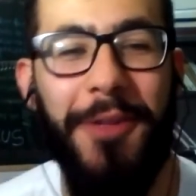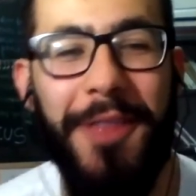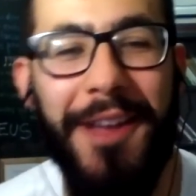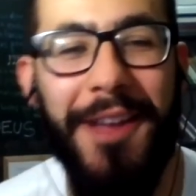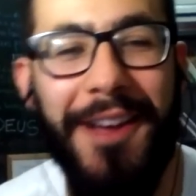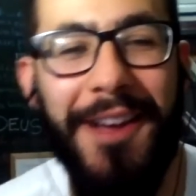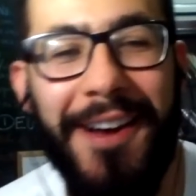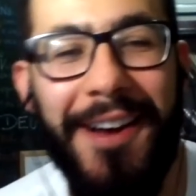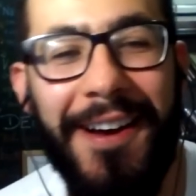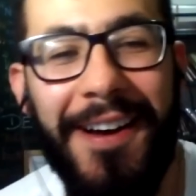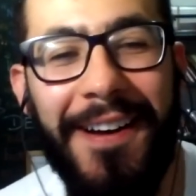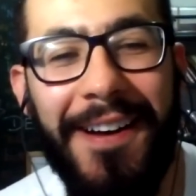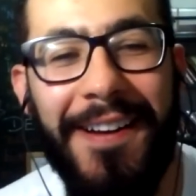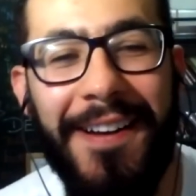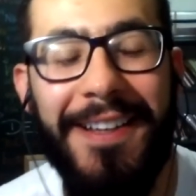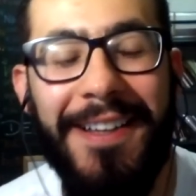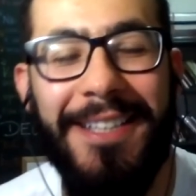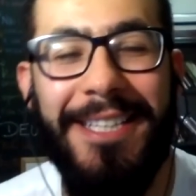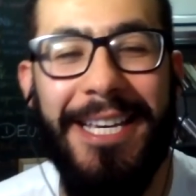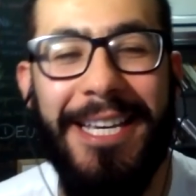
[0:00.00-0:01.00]

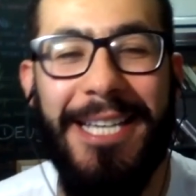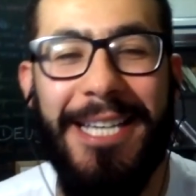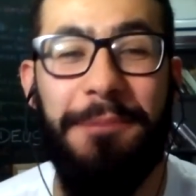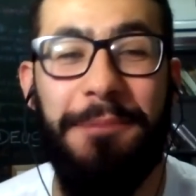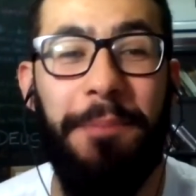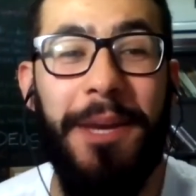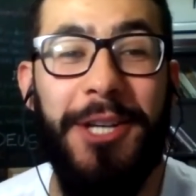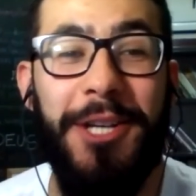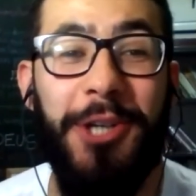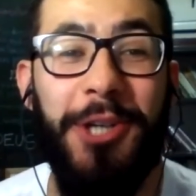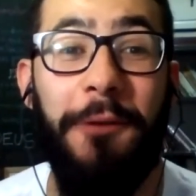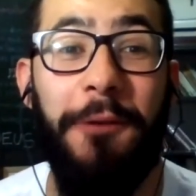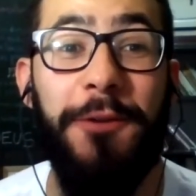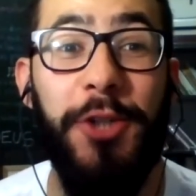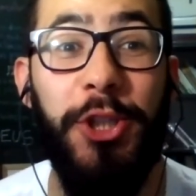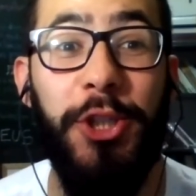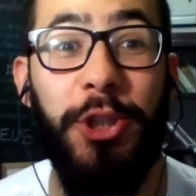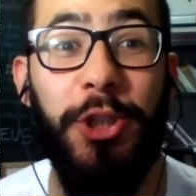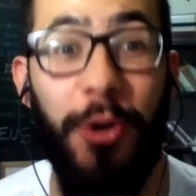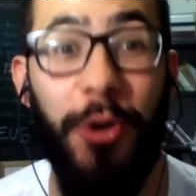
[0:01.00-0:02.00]
the speech of
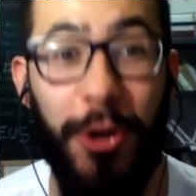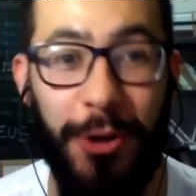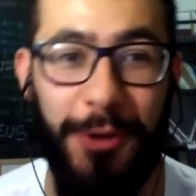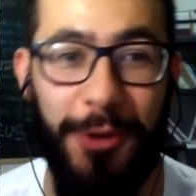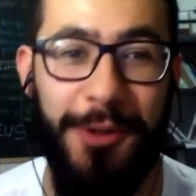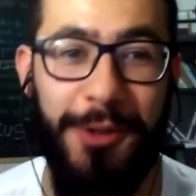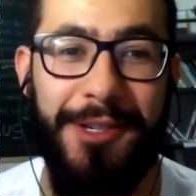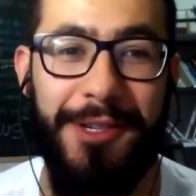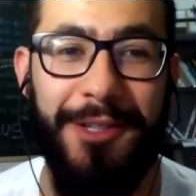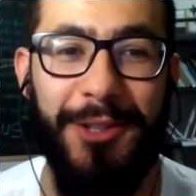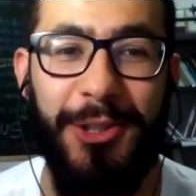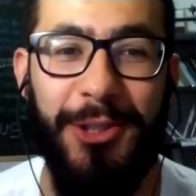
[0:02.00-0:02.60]
Julius.